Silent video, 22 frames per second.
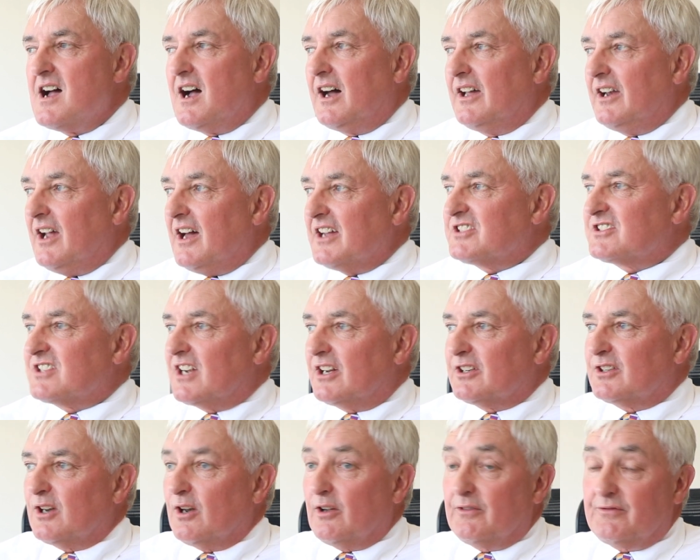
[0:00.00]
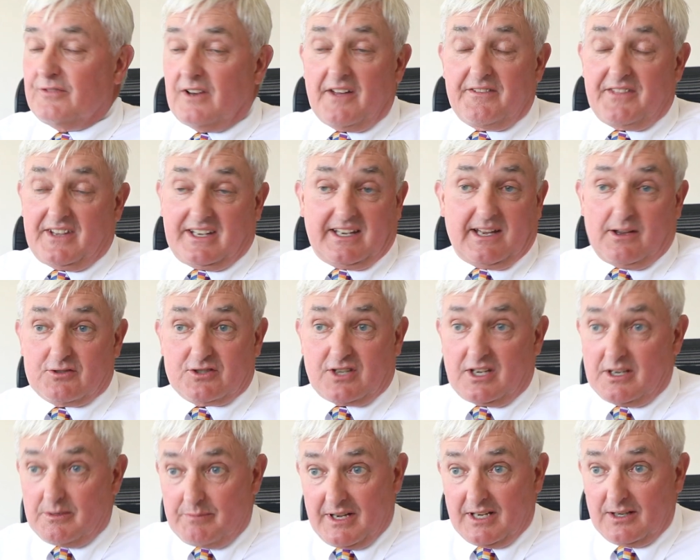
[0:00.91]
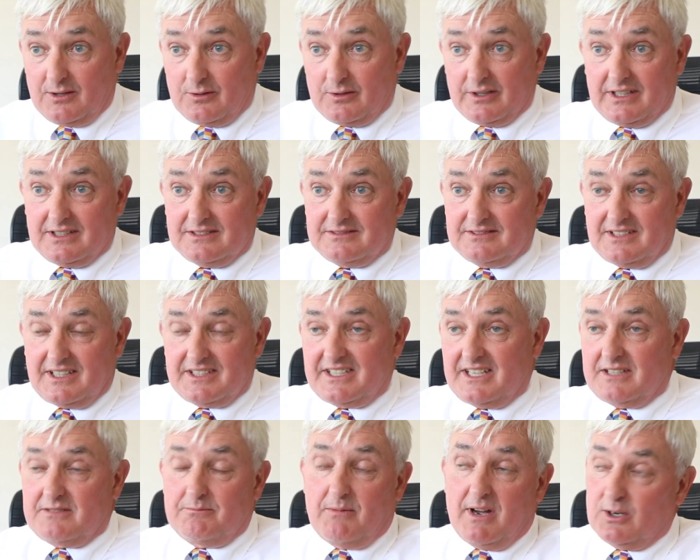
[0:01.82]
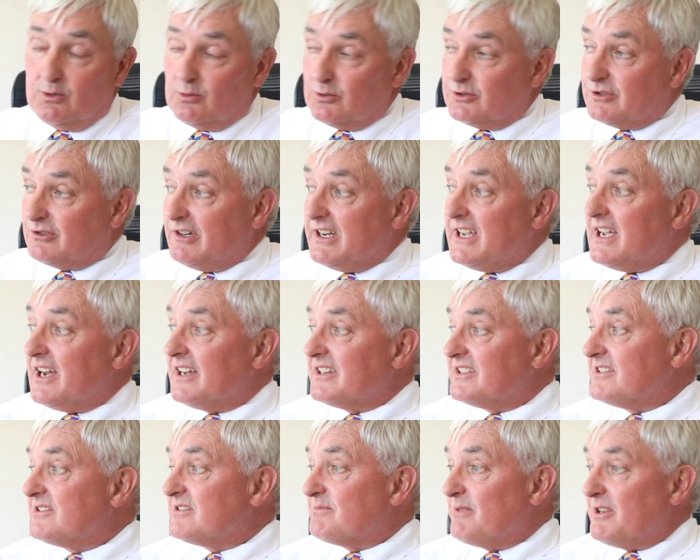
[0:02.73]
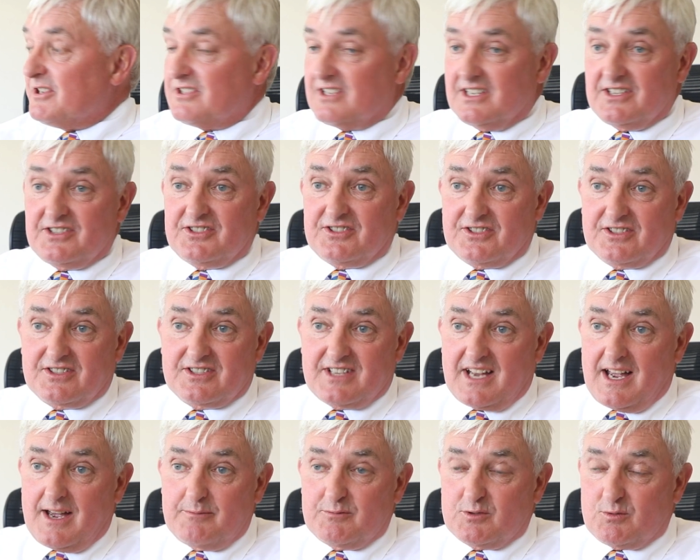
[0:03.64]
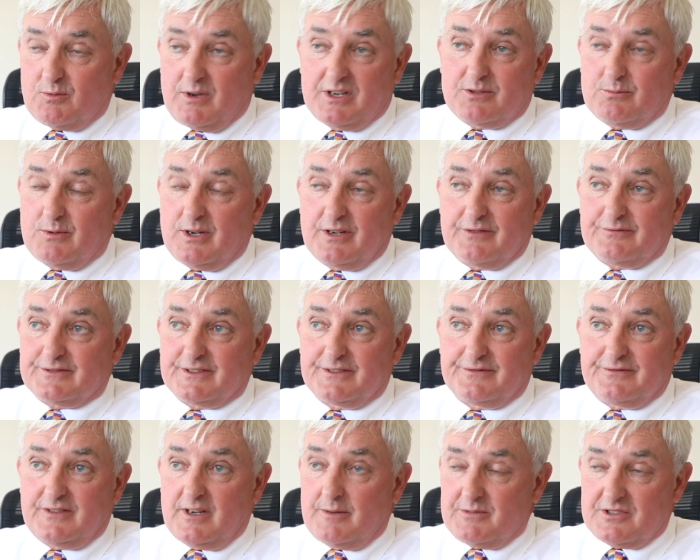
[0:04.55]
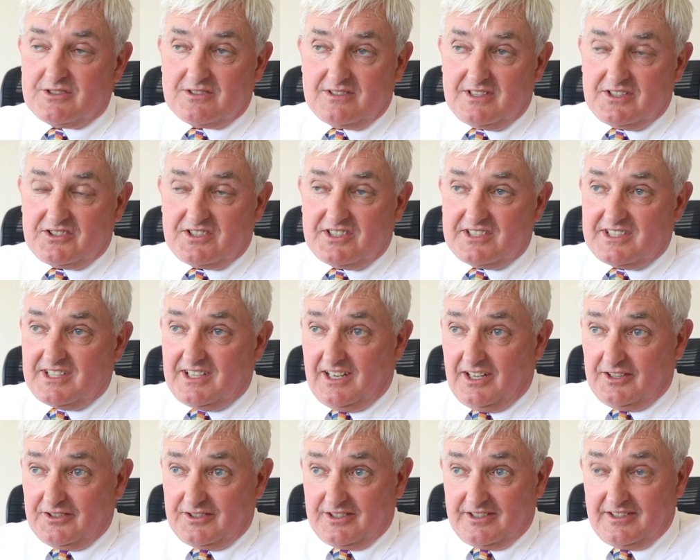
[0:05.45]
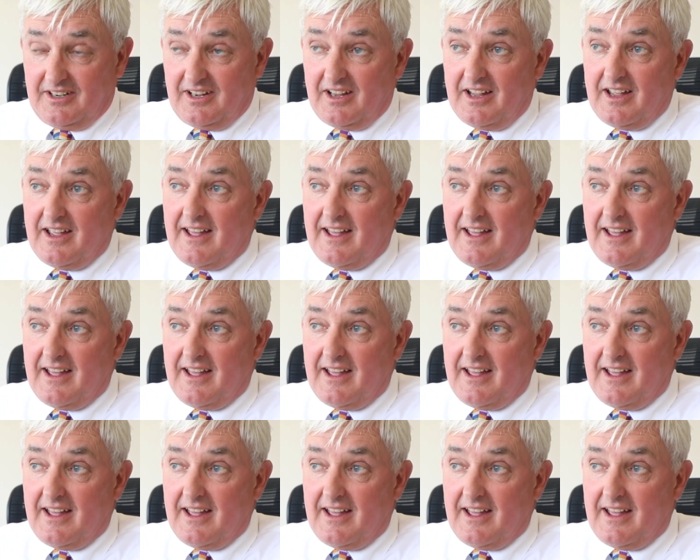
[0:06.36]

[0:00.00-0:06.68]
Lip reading: And I started off life thinking I was going to be a lawyer. And I did my law degree, I did my solicitor's exams, went to work for a firm of solicitors in London.